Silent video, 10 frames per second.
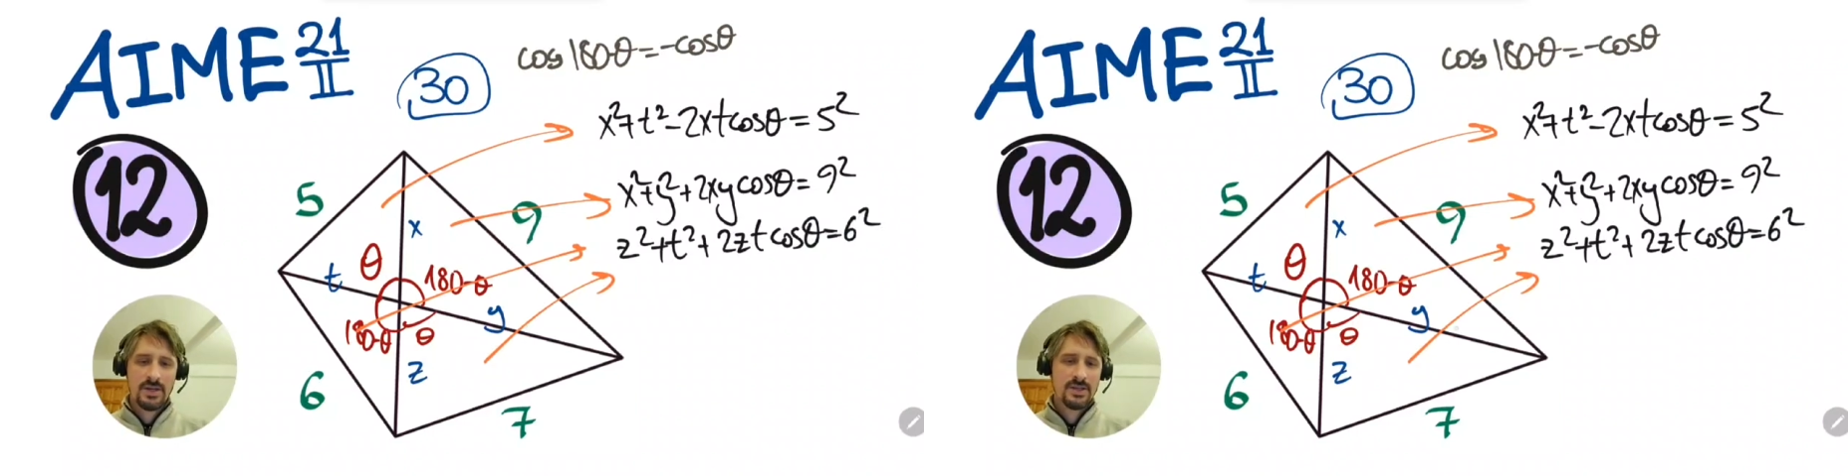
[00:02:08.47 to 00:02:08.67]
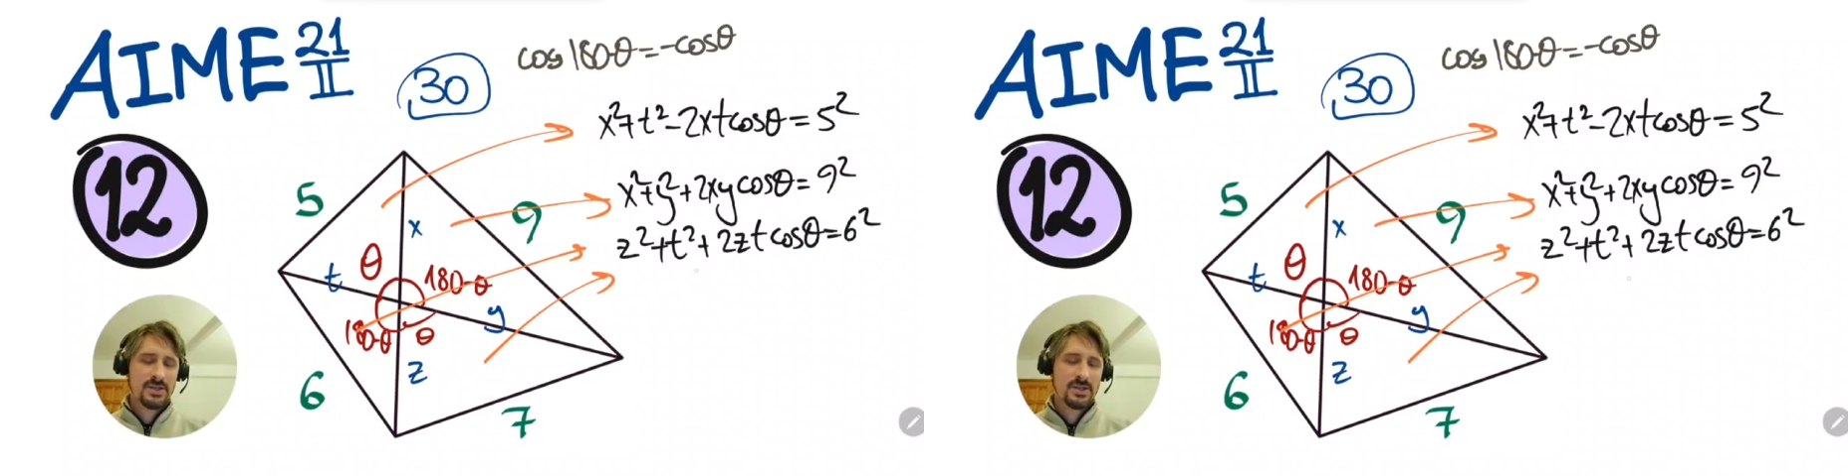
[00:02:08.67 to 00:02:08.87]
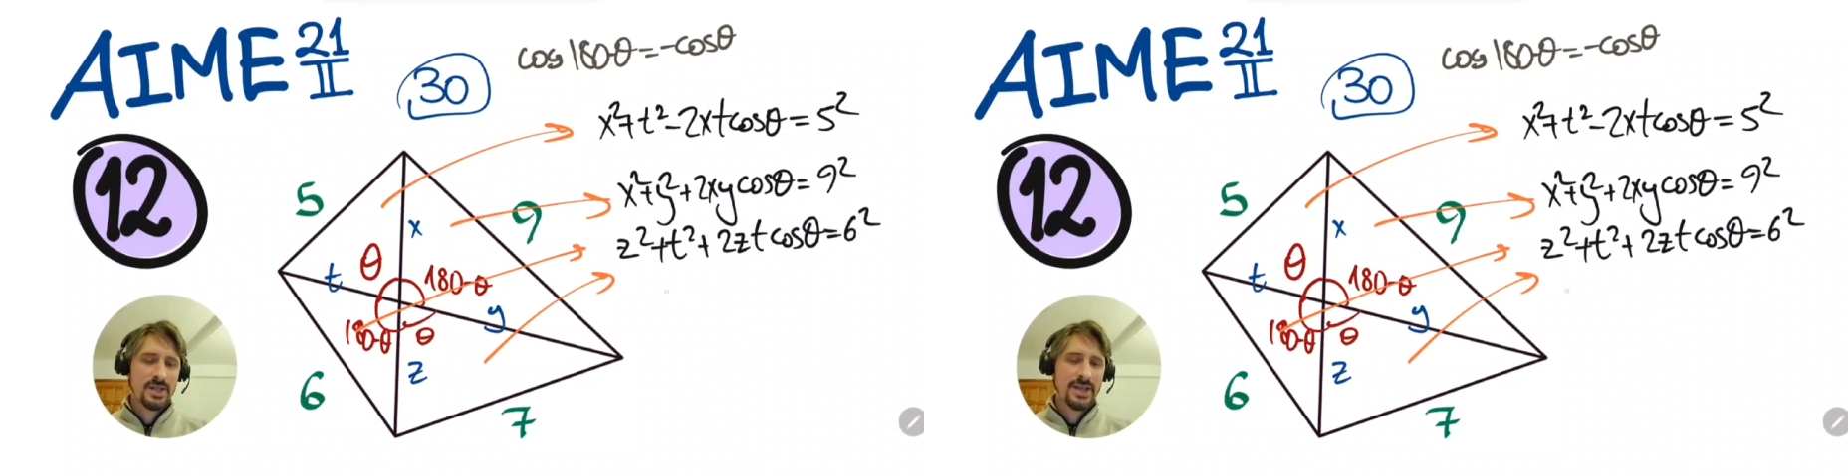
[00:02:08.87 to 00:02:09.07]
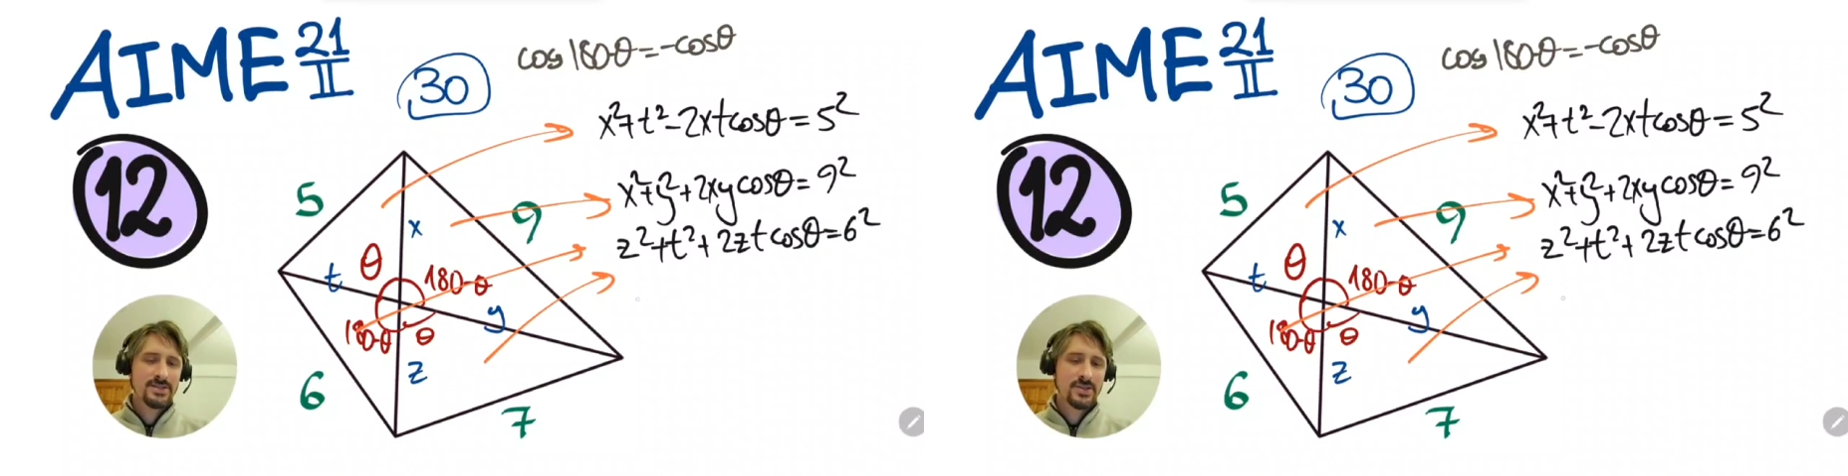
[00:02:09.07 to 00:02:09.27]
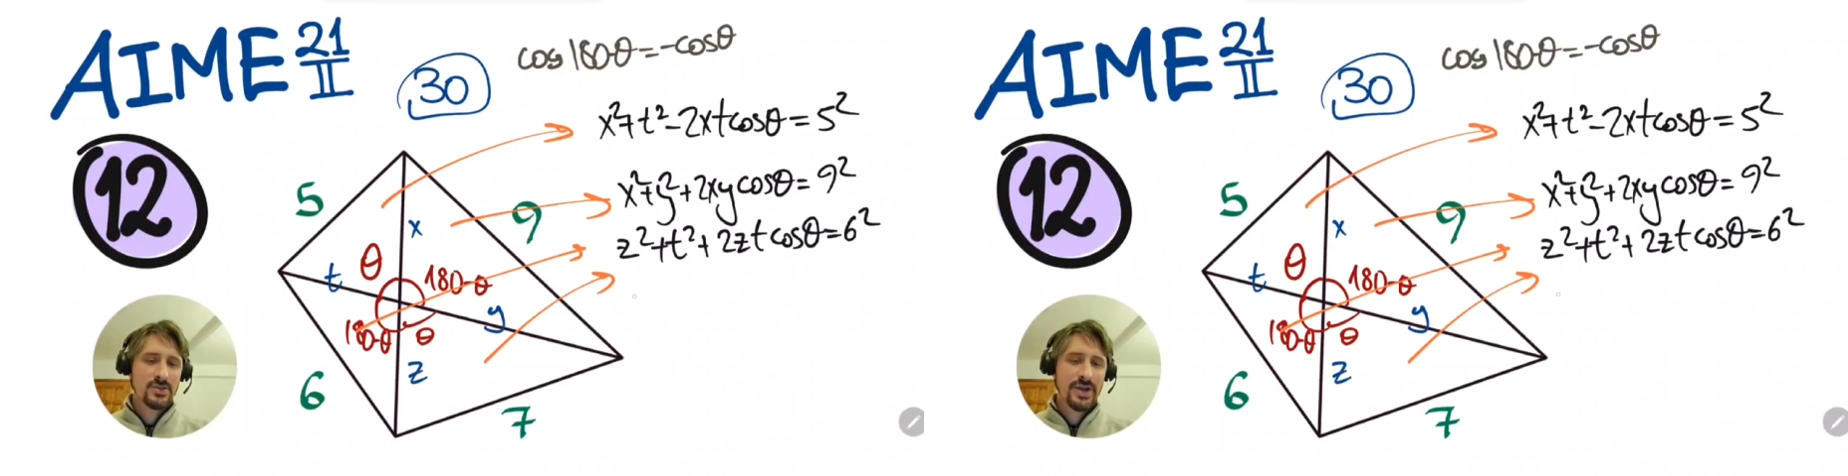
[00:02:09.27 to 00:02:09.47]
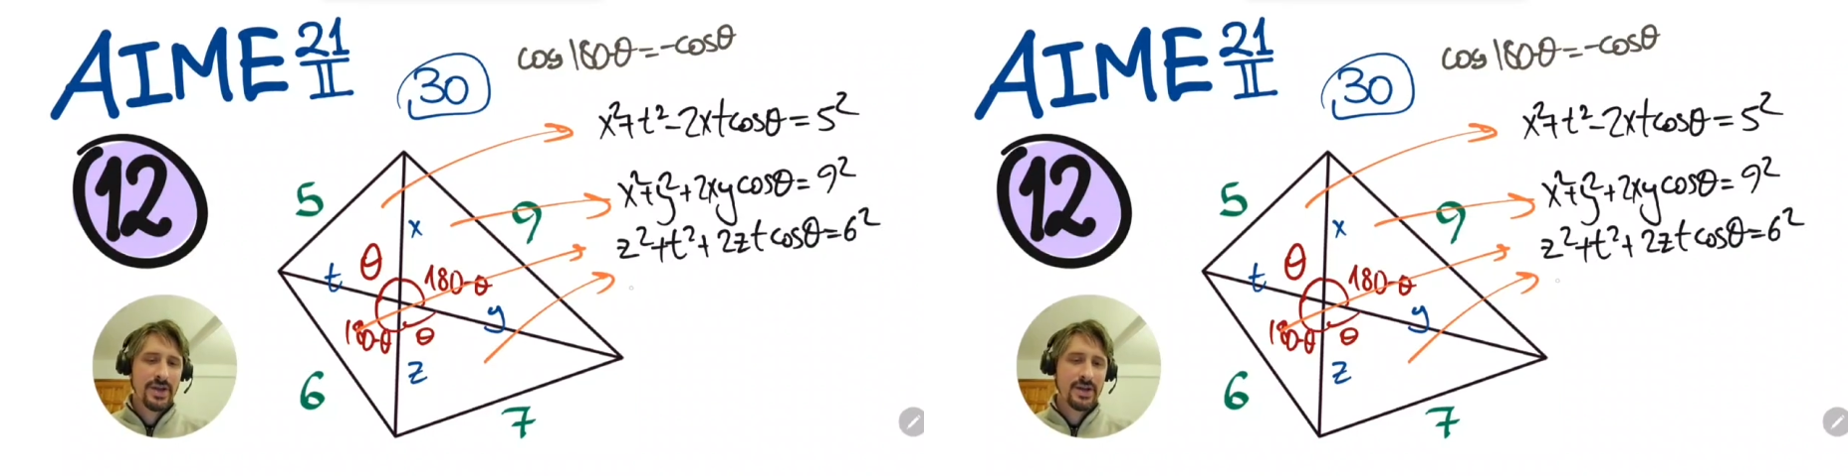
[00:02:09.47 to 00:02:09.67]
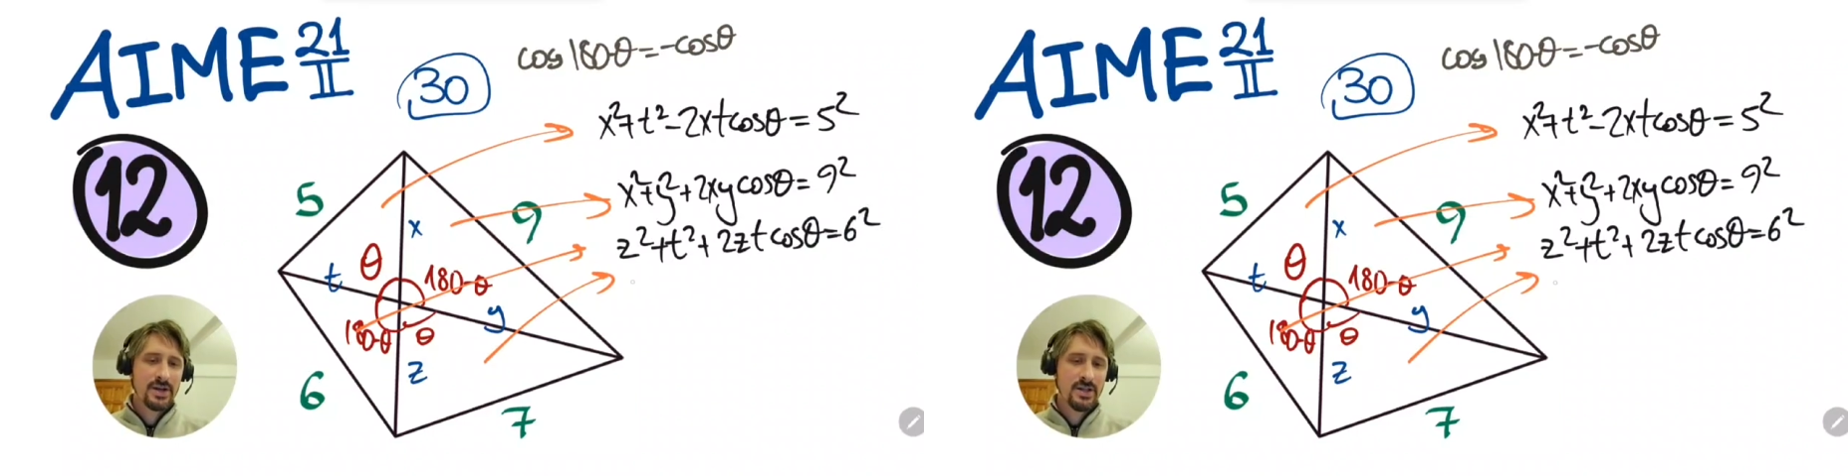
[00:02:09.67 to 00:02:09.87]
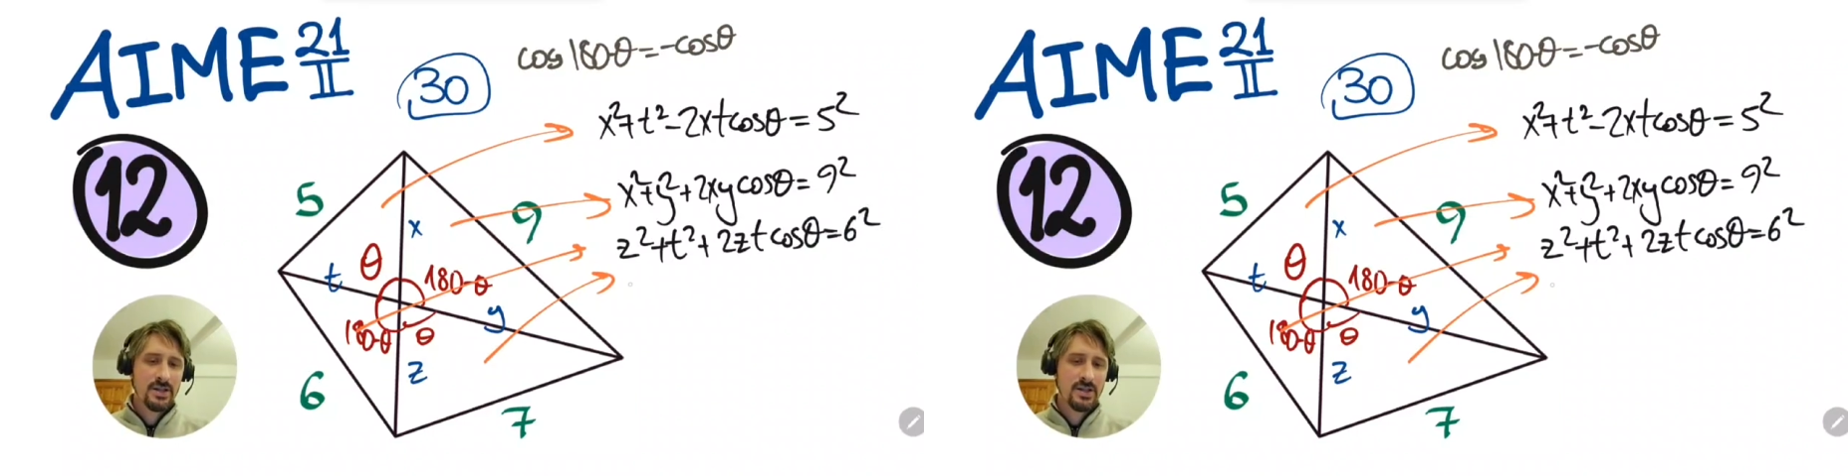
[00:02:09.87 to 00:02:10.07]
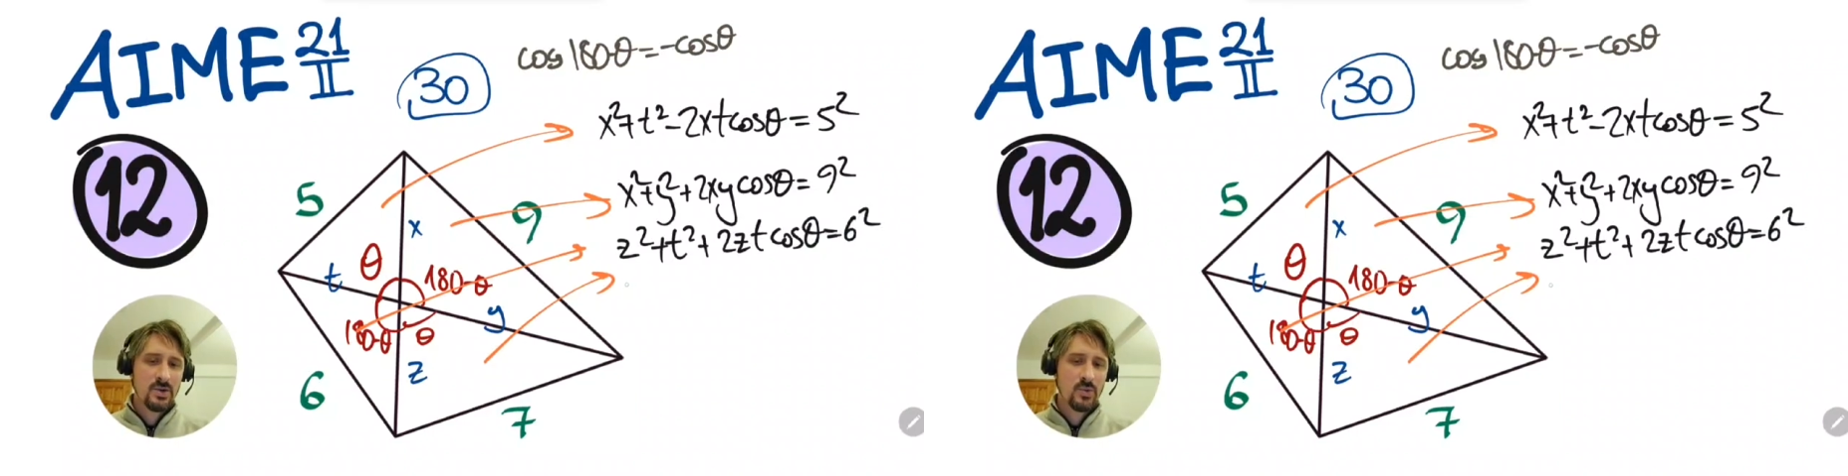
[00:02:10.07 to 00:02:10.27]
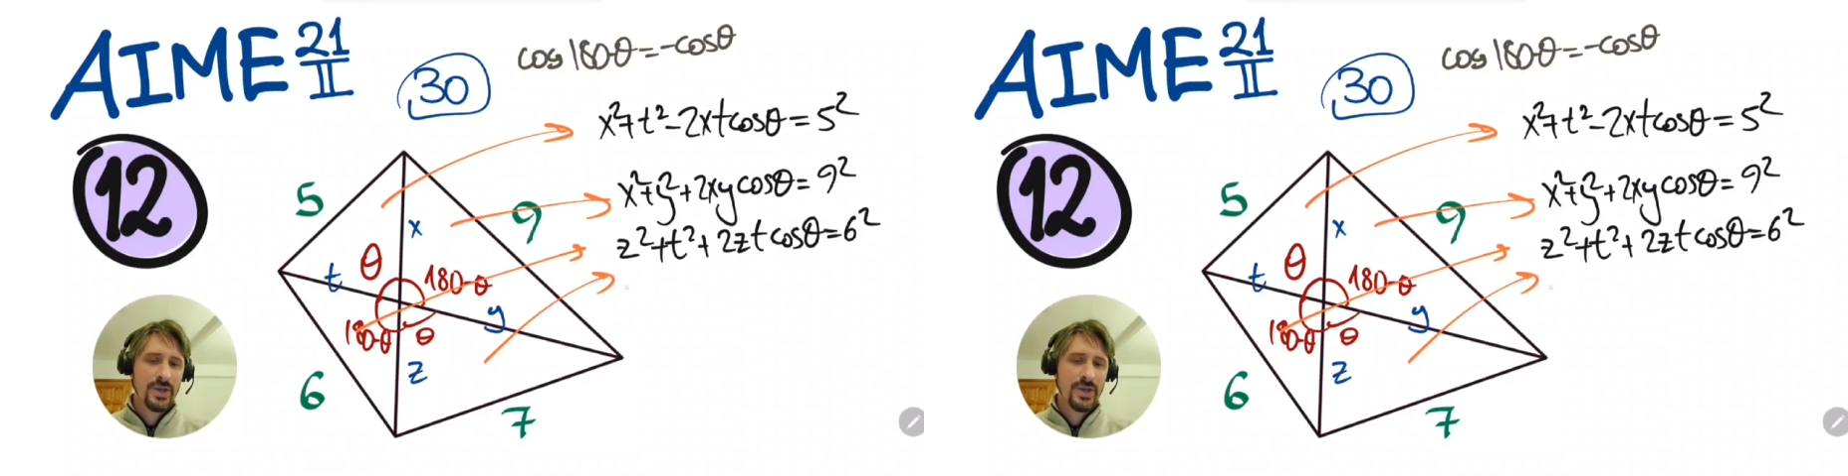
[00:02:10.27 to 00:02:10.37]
And in the last triangle,